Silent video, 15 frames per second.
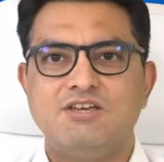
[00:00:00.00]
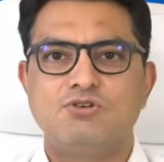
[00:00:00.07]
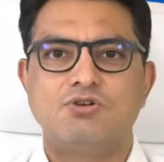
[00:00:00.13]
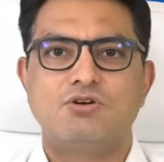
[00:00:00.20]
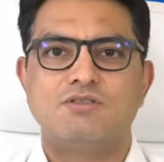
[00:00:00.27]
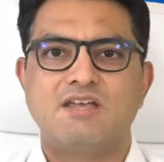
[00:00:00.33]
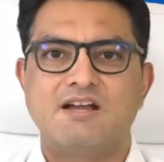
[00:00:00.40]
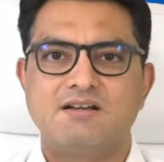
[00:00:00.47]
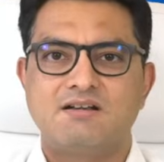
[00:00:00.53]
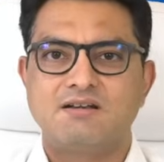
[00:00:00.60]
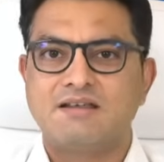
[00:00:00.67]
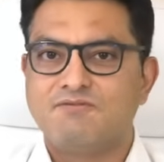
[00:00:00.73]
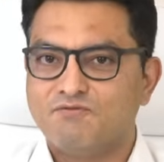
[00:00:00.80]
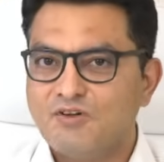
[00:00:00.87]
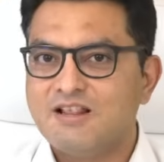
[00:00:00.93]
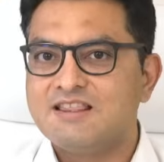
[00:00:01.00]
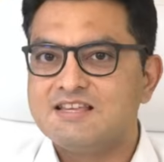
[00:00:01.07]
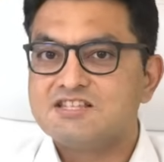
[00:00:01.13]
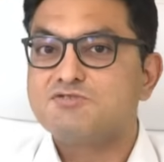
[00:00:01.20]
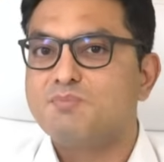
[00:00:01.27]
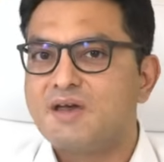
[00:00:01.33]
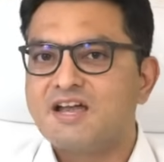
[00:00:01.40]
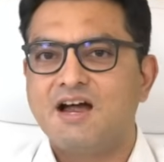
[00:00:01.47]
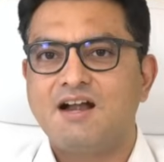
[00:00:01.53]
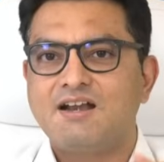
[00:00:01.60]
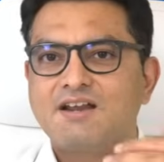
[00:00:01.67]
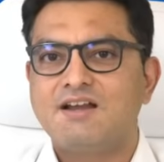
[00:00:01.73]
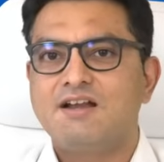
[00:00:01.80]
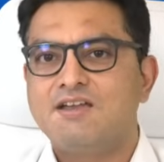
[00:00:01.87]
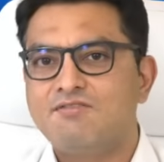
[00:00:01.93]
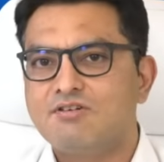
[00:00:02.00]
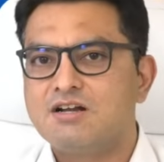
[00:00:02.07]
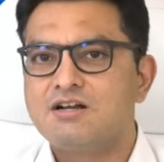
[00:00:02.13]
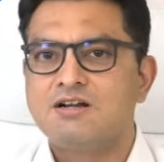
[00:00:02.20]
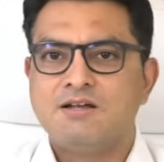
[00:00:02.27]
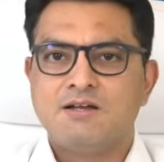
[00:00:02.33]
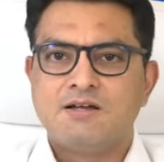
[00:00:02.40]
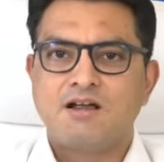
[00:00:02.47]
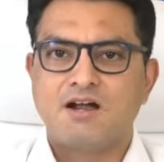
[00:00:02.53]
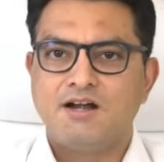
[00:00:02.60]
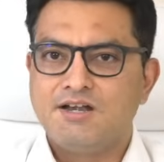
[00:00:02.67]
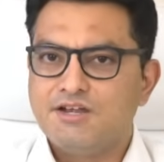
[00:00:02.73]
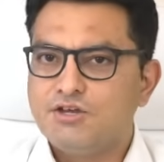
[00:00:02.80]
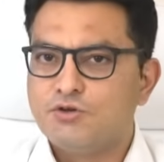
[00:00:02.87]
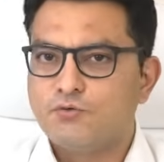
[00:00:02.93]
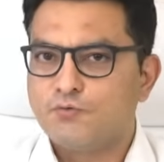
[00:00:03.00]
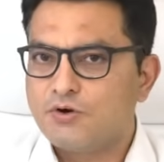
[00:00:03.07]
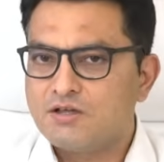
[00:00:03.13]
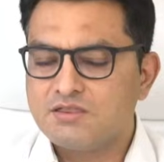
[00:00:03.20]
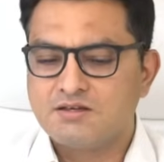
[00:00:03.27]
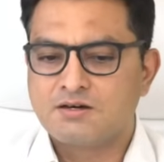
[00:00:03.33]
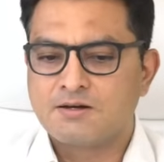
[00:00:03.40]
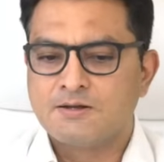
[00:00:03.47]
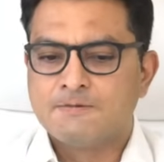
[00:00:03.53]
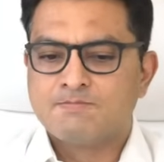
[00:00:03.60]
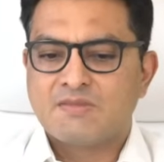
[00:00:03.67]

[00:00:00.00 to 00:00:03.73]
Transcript: that will this mega trend even continue further?